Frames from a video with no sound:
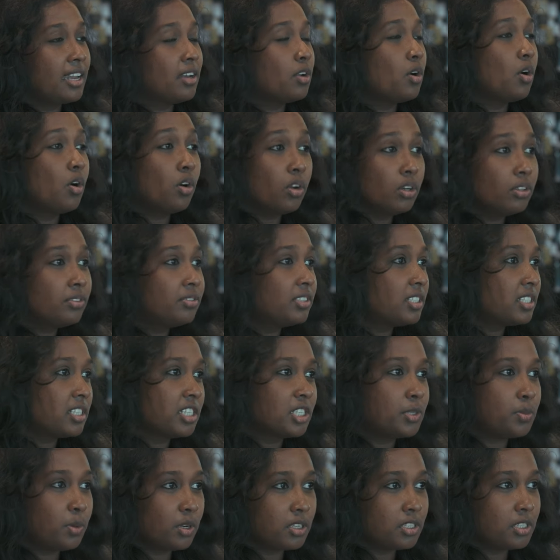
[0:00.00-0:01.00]
and all of
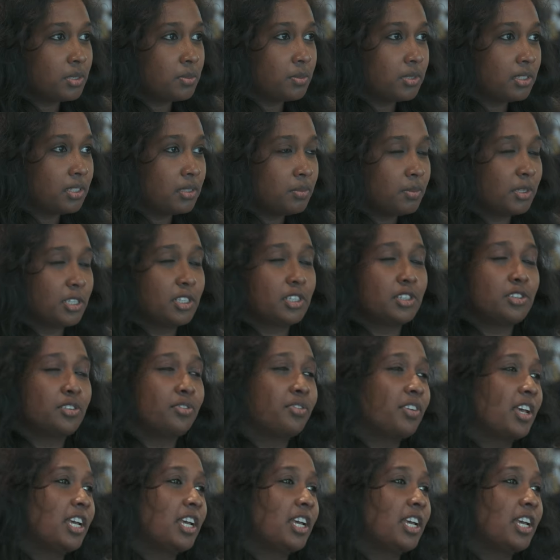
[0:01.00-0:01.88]
this is possible because of